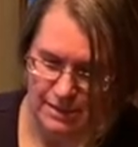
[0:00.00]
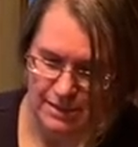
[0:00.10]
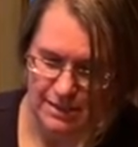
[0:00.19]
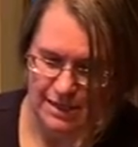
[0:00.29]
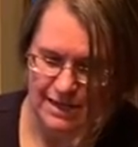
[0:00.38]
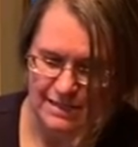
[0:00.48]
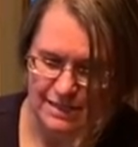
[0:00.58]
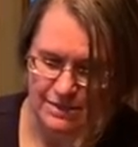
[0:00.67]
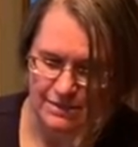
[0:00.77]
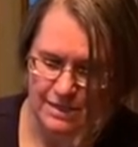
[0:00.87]
Like I
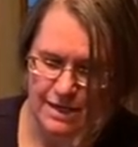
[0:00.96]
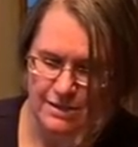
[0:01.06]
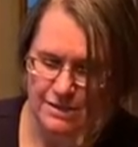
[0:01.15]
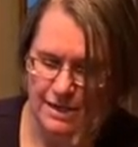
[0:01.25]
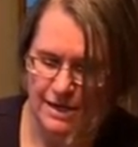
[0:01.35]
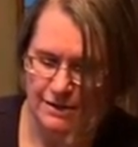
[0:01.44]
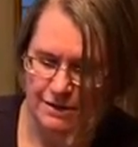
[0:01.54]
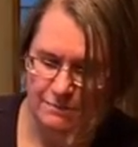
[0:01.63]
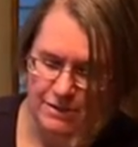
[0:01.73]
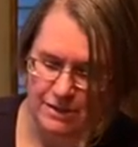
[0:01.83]
said, those tails kind of
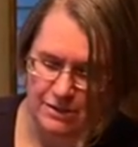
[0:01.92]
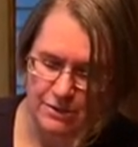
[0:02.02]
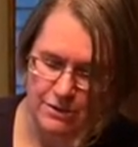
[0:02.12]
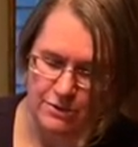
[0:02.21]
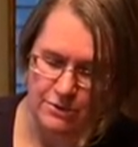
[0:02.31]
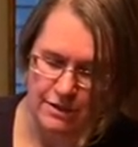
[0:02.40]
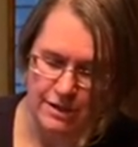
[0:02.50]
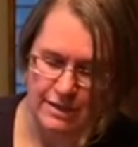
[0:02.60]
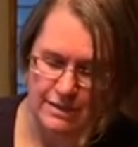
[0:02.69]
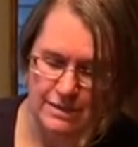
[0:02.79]
can be a little
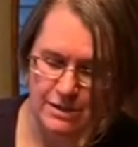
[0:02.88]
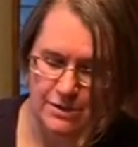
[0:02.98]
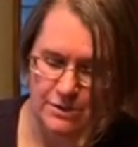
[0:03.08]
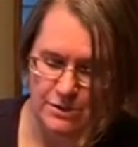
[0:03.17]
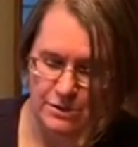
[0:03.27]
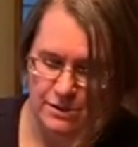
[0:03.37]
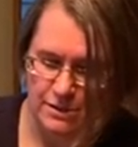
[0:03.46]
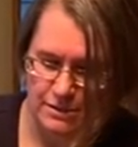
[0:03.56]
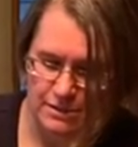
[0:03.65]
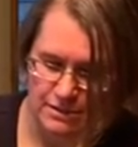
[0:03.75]
annoying, so you
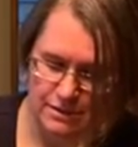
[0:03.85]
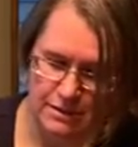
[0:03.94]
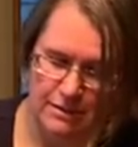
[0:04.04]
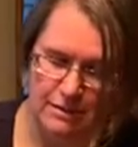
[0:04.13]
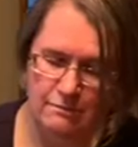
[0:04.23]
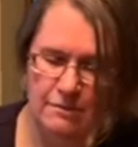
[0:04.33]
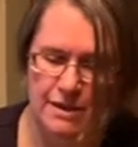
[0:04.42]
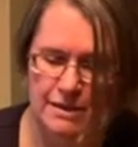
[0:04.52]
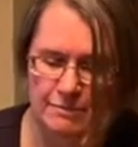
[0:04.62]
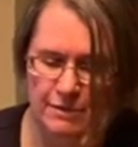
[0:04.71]
can
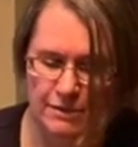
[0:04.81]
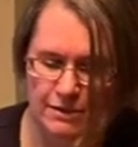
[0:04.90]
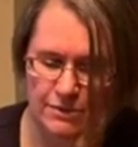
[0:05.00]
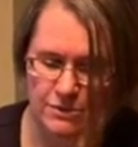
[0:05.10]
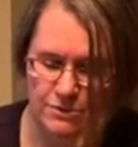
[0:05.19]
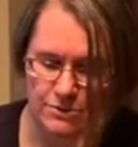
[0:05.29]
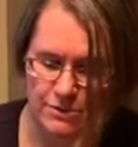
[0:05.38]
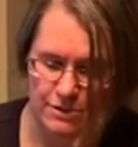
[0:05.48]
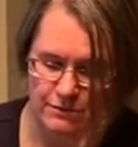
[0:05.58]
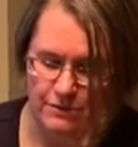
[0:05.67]
make them a little
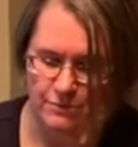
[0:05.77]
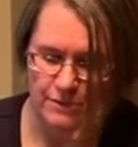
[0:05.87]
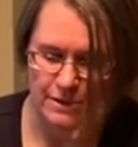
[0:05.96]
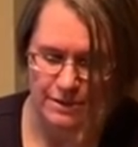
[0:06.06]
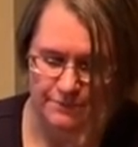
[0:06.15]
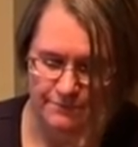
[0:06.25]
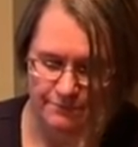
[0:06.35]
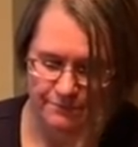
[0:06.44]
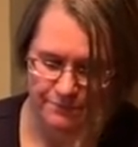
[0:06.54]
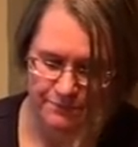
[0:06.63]
shorter if you want.
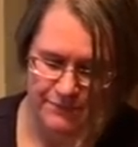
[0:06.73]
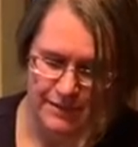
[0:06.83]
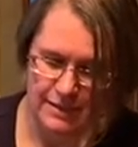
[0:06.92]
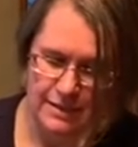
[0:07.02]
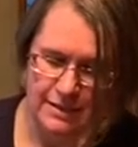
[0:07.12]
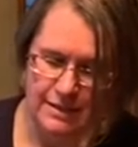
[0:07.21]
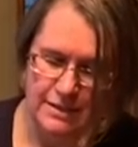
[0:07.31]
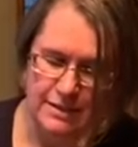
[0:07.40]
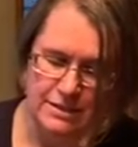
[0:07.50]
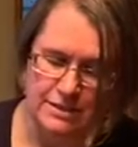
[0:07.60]
And
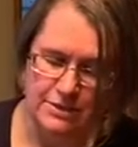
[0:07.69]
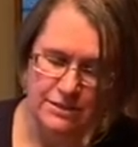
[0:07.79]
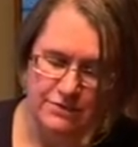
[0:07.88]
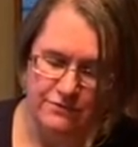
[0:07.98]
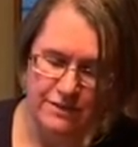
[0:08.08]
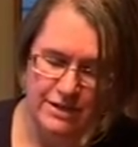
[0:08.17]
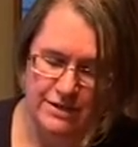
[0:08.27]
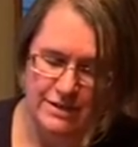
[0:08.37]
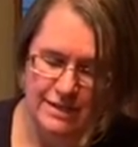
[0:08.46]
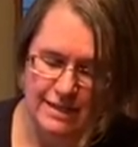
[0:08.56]
then just use your
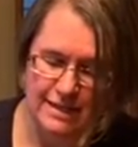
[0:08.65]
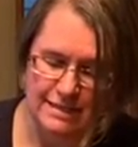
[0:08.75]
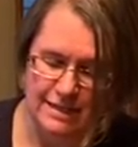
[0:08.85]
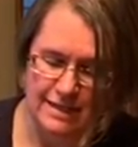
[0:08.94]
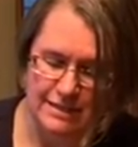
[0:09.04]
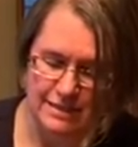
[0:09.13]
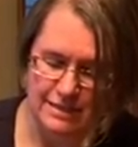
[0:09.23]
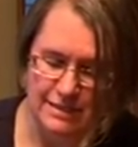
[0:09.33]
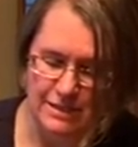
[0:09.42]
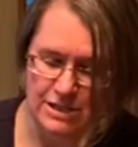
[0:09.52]
fingers, like I said,
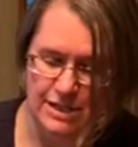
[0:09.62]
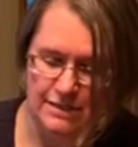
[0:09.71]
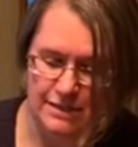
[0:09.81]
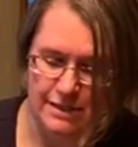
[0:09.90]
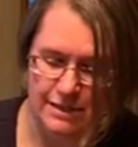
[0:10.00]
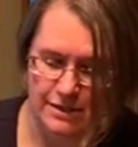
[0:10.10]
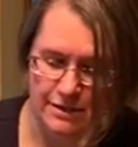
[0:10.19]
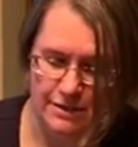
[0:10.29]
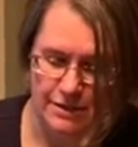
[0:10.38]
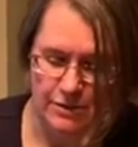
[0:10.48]
just to gently
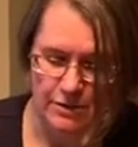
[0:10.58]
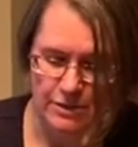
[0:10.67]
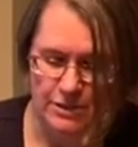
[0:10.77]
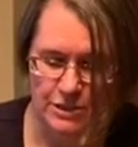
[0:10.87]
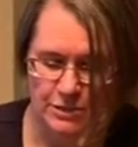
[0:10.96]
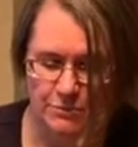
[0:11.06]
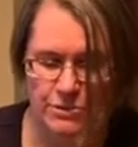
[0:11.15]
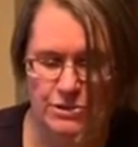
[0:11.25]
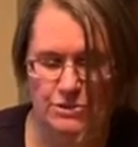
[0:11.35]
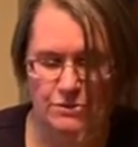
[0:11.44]
start to
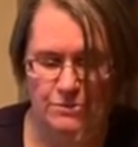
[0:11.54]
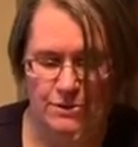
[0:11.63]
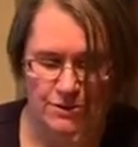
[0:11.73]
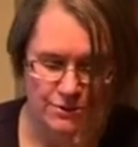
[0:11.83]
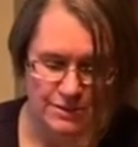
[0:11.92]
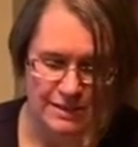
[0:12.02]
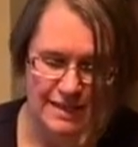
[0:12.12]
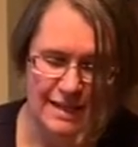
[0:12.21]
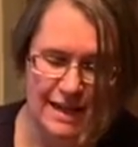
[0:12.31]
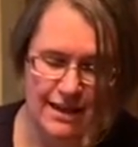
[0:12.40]
push the rows
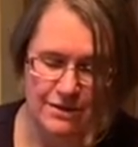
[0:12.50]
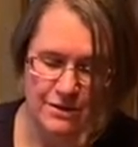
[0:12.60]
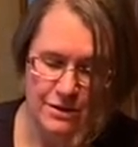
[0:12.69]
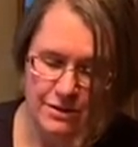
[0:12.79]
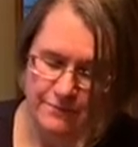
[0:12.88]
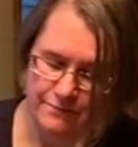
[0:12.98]
together.